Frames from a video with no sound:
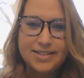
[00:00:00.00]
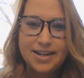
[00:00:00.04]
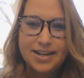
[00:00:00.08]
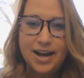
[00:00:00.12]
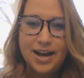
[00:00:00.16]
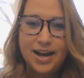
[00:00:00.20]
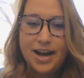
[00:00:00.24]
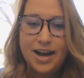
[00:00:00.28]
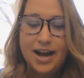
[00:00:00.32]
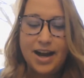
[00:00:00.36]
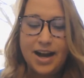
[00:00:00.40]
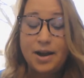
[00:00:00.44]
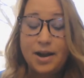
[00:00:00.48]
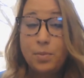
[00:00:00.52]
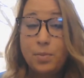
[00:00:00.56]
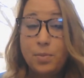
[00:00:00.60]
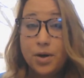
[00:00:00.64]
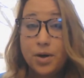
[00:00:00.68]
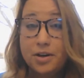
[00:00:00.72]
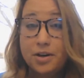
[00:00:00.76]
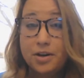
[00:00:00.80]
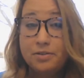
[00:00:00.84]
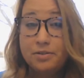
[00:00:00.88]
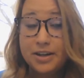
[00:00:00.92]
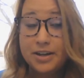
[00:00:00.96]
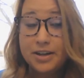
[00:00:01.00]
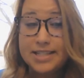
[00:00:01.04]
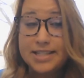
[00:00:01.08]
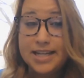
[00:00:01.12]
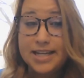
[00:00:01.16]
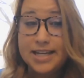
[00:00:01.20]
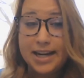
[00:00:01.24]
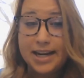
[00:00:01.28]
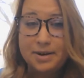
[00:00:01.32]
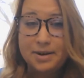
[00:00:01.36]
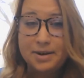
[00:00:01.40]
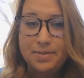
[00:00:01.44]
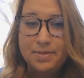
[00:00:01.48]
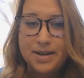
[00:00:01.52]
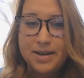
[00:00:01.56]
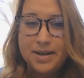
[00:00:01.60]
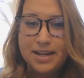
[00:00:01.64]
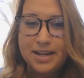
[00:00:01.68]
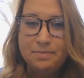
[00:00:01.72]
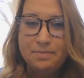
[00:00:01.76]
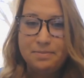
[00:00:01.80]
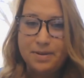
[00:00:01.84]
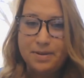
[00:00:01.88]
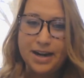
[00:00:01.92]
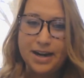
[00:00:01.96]
I work for a tech
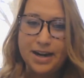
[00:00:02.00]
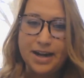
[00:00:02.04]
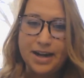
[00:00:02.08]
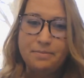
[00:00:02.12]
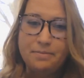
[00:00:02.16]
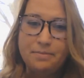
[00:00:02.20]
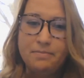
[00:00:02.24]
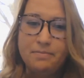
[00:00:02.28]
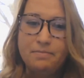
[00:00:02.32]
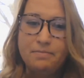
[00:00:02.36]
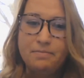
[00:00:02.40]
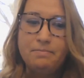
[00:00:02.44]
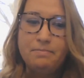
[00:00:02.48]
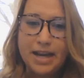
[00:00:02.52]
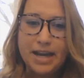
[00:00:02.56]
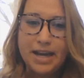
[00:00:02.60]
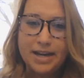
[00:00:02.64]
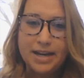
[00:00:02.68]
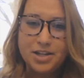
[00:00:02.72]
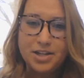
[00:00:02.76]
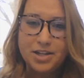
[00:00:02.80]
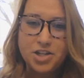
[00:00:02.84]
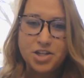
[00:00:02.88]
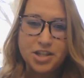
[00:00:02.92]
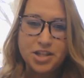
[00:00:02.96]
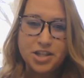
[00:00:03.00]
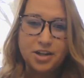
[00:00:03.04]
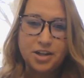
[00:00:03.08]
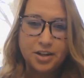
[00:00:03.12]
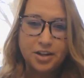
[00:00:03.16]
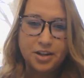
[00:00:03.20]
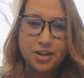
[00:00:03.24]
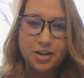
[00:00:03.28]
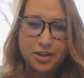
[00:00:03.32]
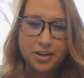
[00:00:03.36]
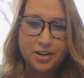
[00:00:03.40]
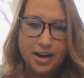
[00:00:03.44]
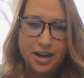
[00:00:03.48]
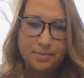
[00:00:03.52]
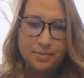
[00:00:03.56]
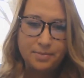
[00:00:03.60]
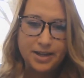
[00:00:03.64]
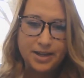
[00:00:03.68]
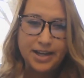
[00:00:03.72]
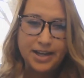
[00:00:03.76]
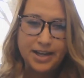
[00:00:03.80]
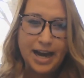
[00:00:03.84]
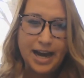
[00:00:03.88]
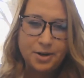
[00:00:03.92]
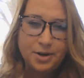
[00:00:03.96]
company, but I manage the ergonomic
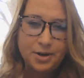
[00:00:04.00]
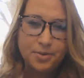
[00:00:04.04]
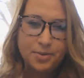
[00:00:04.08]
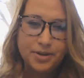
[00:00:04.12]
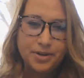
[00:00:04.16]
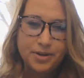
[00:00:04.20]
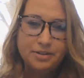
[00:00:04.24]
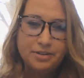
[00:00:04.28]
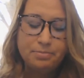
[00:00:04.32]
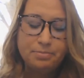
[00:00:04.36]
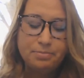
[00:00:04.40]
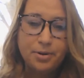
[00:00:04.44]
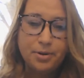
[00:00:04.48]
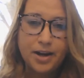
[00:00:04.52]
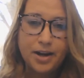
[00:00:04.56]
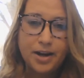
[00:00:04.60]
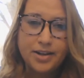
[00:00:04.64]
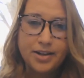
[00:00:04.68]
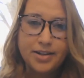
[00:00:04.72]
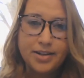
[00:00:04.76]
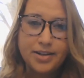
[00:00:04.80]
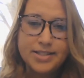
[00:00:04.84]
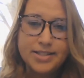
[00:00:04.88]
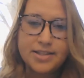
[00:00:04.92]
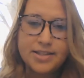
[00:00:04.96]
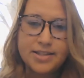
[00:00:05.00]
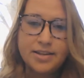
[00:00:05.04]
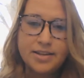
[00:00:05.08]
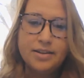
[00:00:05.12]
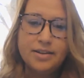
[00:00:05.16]
category of products,